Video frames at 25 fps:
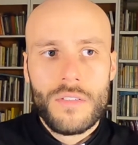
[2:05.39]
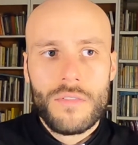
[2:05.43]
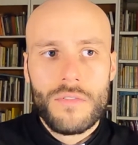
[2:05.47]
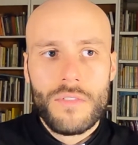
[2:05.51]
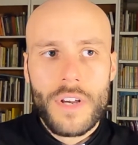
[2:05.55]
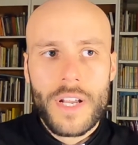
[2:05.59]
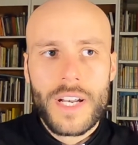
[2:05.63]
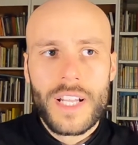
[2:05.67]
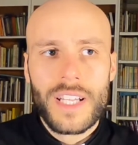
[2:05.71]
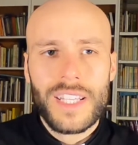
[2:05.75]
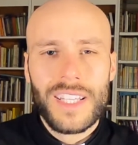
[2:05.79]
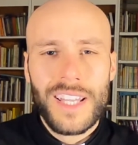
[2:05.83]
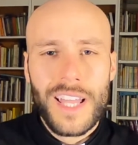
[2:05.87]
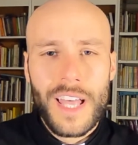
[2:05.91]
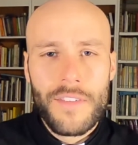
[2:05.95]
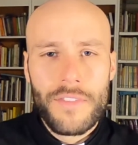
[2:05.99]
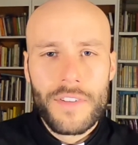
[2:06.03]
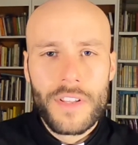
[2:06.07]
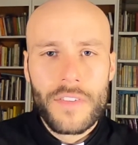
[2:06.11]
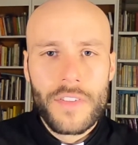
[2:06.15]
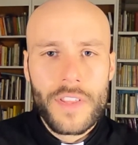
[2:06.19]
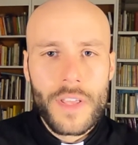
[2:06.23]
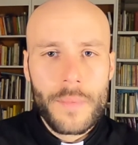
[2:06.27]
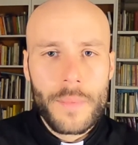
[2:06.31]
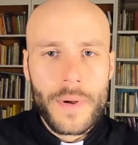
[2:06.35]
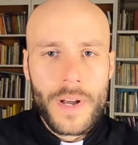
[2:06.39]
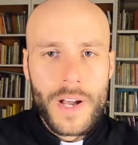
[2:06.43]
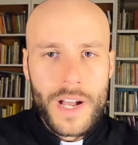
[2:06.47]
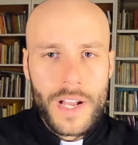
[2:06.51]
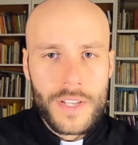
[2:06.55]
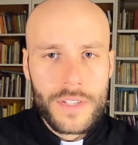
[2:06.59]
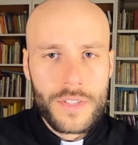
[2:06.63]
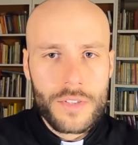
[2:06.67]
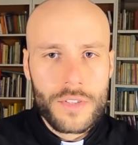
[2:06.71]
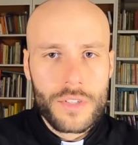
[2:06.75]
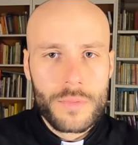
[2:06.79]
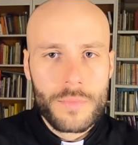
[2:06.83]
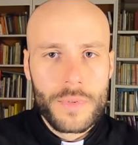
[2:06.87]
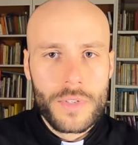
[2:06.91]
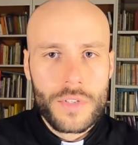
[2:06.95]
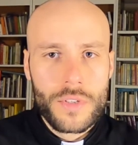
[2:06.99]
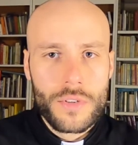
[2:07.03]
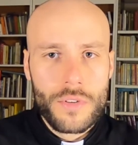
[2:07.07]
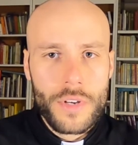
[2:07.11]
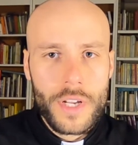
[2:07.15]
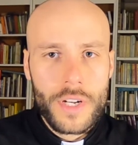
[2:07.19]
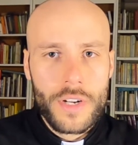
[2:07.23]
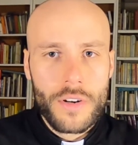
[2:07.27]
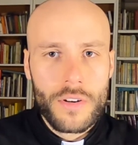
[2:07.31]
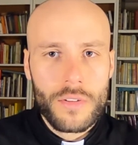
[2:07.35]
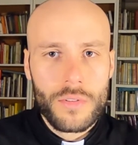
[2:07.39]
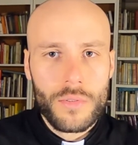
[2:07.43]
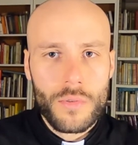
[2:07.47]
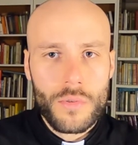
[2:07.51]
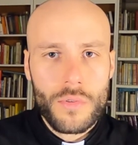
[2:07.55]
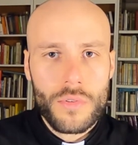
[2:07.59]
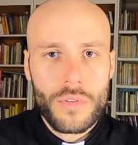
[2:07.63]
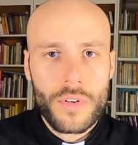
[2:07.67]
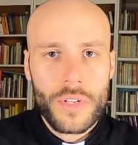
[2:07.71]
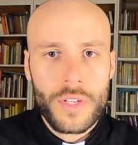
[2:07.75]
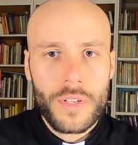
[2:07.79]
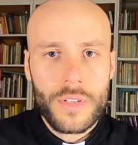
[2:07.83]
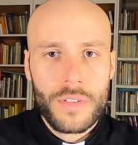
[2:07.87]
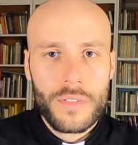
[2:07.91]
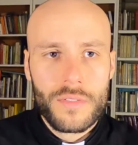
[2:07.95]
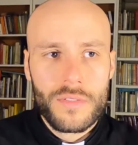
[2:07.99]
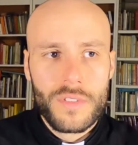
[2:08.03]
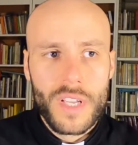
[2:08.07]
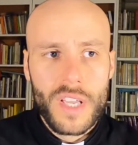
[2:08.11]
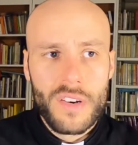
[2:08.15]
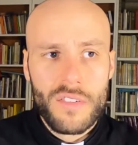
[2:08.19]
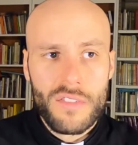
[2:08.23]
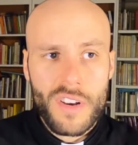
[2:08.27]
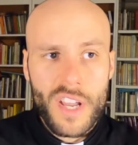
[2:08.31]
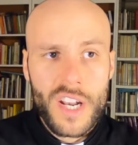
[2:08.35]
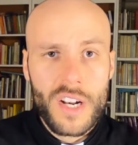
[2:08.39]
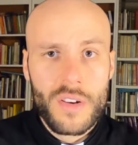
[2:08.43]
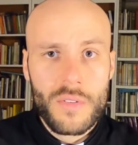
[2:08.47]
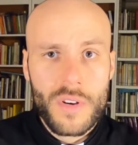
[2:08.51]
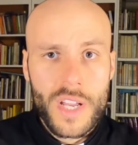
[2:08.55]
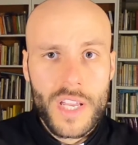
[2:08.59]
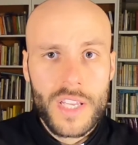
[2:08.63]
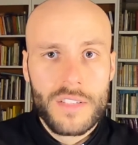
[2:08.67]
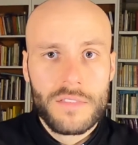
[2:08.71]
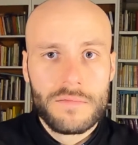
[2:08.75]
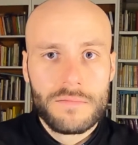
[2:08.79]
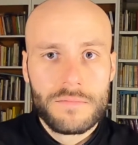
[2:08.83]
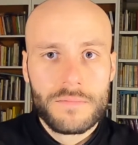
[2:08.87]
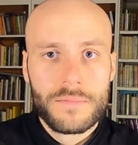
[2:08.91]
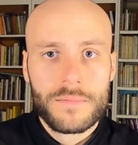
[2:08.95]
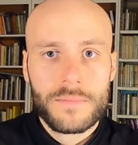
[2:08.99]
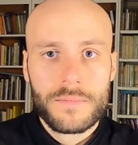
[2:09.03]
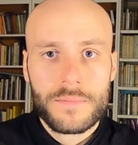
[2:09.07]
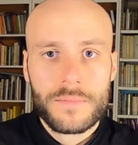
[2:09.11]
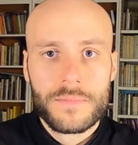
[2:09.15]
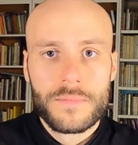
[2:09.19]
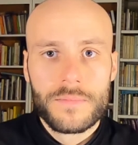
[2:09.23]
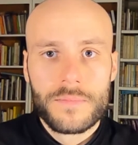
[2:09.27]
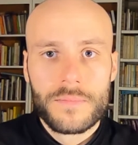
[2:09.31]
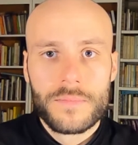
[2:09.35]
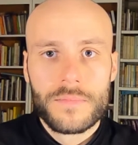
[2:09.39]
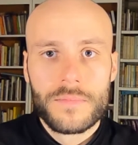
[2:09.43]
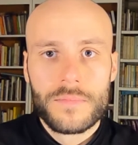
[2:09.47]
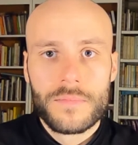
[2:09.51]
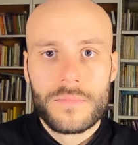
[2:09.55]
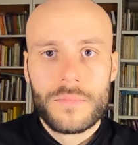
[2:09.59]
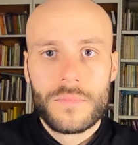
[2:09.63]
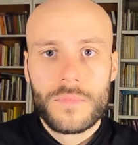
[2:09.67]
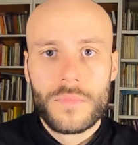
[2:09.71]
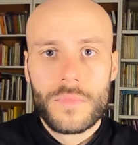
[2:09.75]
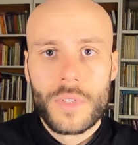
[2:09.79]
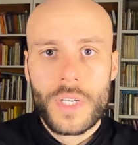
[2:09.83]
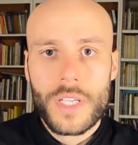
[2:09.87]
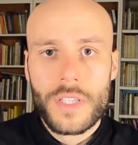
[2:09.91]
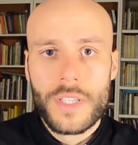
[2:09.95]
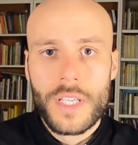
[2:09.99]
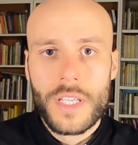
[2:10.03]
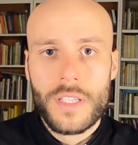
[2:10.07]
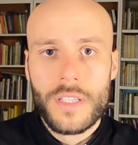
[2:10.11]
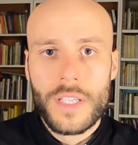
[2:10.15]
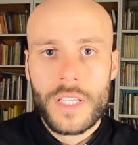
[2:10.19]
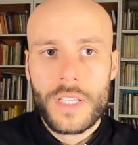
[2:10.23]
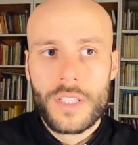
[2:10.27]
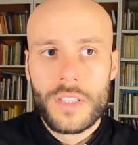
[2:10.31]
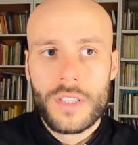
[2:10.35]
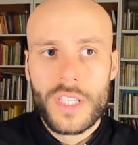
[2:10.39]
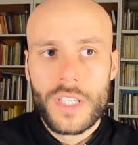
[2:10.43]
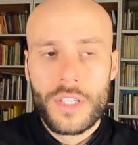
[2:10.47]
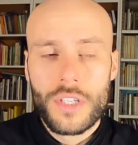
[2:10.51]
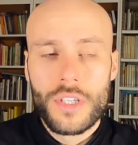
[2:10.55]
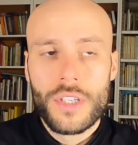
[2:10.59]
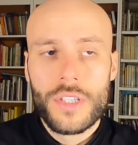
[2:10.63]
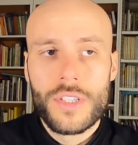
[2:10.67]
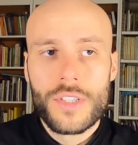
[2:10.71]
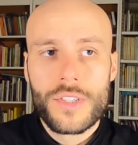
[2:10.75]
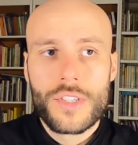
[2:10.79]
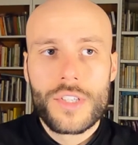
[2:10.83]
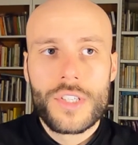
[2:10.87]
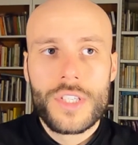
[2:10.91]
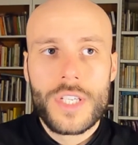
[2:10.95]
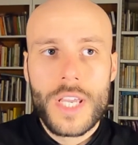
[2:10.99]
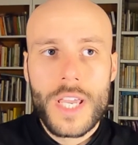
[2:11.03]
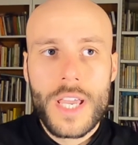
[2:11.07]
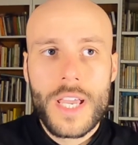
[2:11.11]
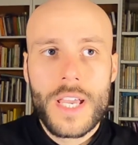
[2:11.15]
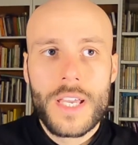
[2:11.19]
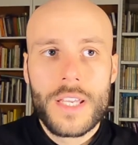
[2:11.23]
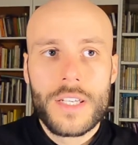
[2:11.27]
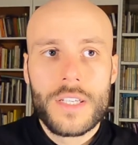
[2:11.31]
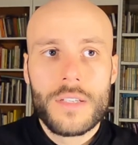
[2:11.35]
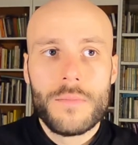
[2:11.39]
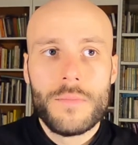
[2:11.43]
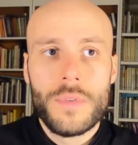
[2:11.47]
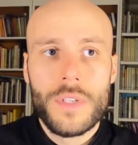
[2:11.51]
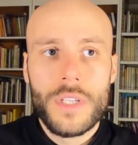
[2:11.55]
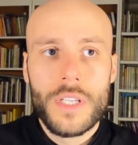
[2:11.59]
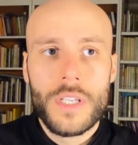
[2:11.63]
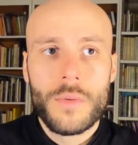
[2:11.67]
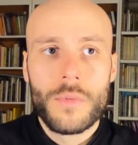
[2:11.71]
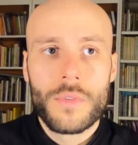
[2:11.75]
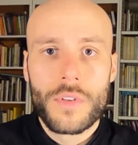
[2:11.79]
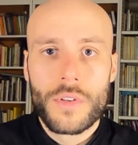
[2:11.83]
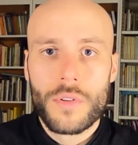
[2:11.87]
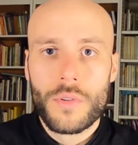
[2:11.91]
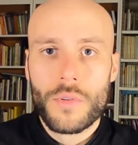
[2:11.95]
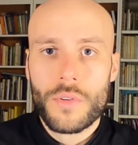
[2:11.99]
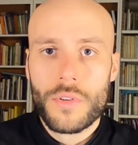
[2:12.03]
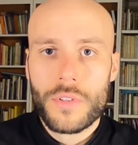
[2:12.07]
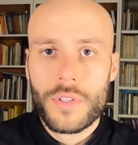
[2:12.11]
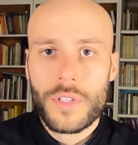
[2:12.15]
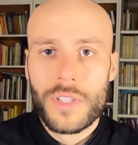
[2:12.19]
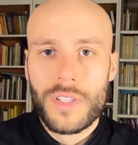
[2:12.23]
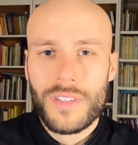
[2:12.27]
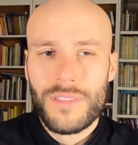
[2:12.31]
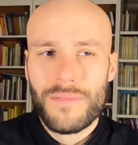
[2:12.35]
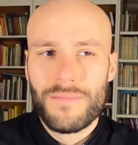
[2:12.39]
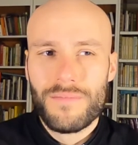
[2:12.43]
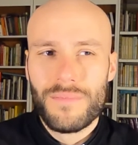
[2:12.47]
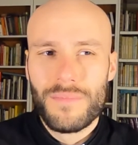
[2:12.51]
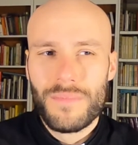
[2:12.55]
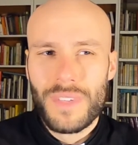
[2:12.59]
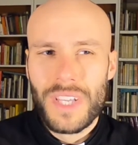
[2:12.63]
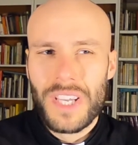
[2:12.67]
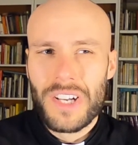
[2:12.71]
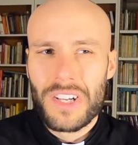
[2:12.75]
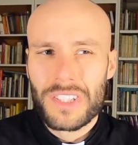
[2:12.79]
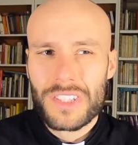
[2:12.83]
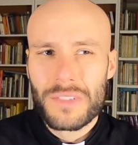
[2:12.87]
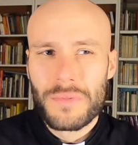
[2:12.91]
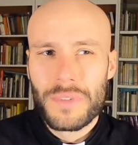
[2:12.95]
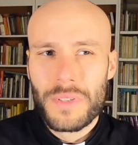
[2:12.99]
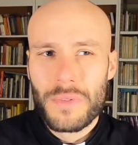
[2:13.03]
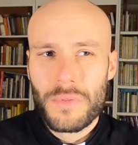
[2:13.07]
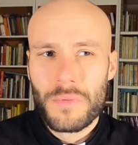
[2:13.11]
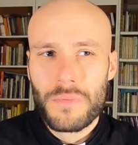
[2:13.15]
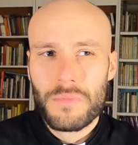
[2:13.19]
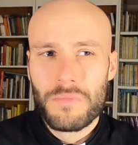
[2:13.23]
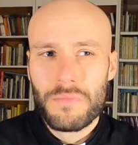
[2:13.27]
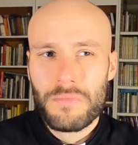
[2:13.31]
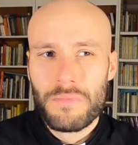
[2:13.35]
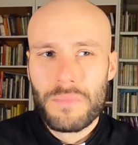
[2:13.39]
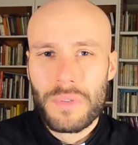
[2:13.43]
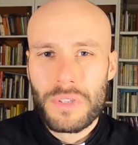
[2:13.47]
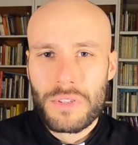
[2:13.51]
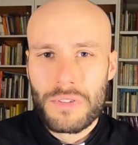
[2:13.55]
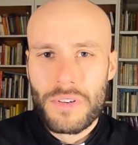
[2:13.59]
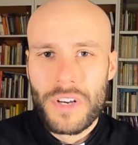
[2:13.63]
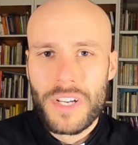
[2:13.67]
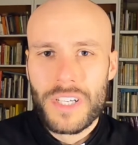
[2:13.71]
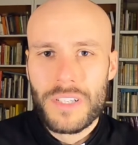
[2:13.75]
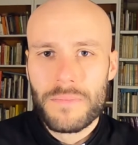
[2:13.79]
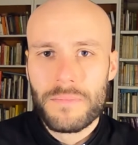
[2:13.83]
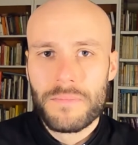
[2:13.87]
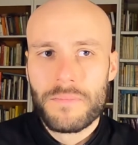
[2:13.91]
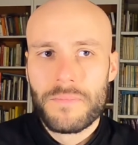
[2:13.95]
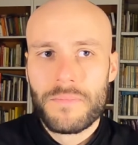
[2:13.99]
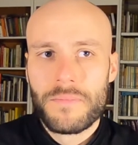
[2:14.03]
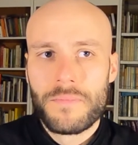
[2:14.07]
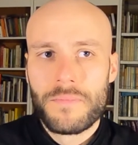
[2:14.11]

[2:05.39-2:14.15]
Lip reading: Right? 11 of the apostles betrayed our Lord and ran away. Right? They couldn't stand being with our Lord. They ultimately betrayed him.